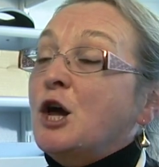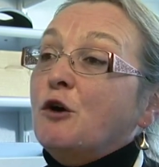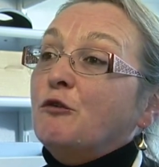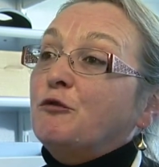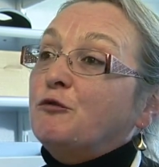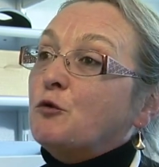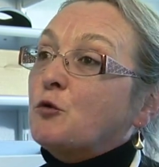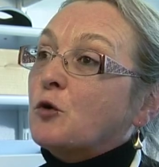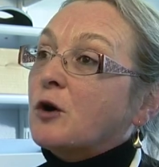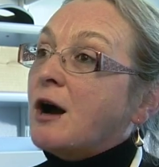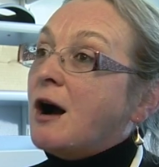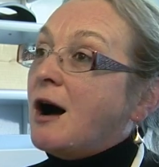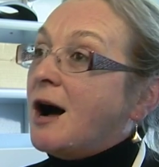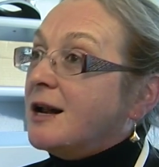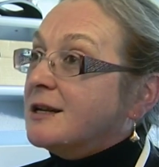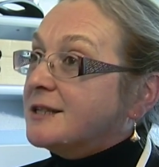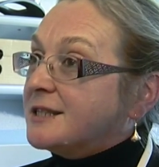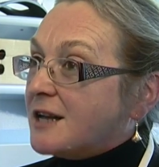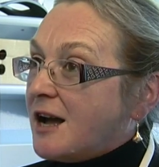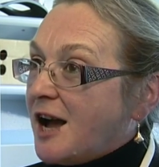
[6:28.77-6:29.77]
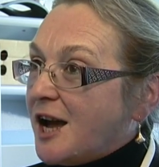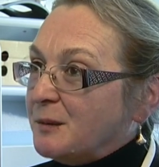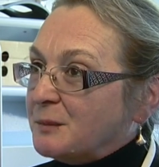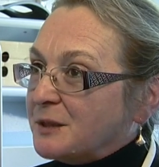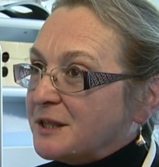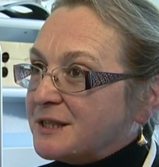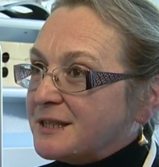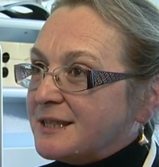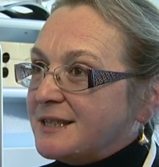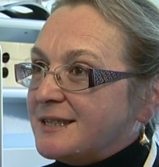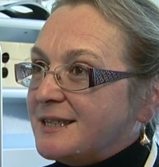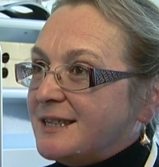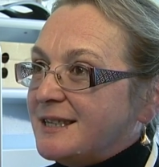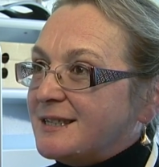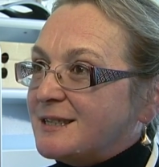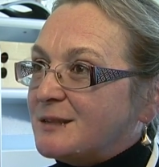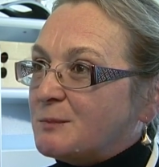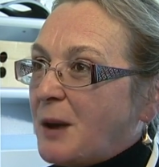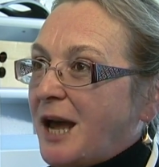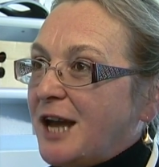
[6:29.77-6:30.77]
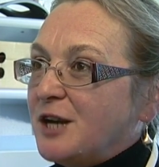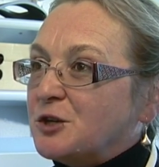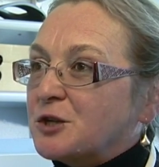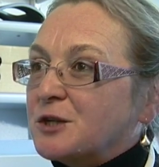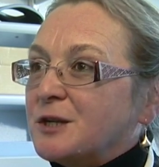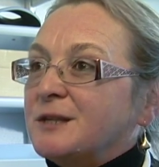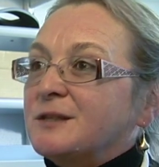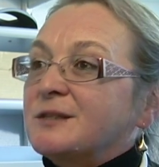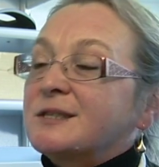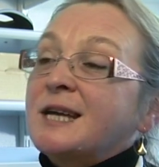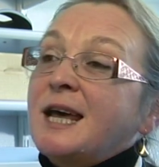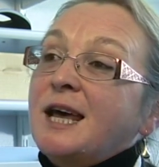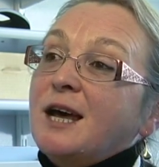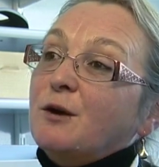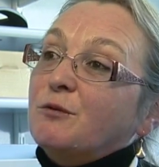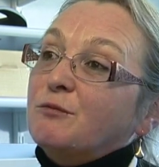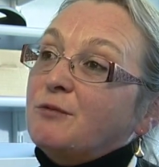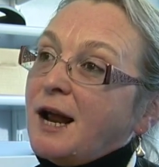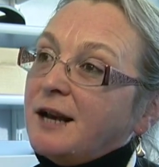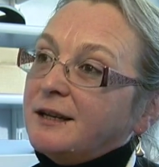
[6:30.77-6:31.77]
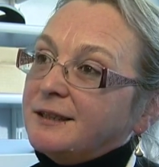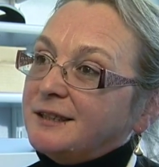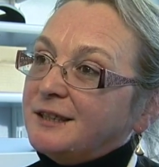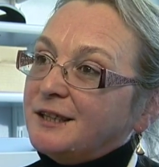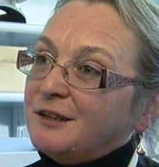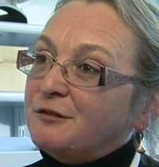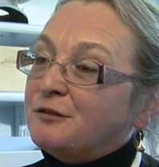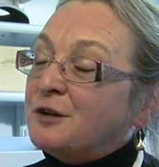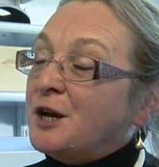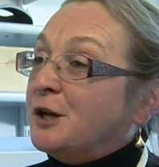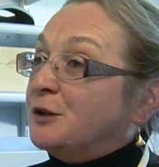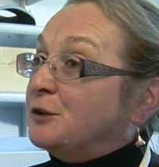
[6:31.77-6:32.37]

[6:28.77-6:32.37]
for Alzheimer's disease patients relative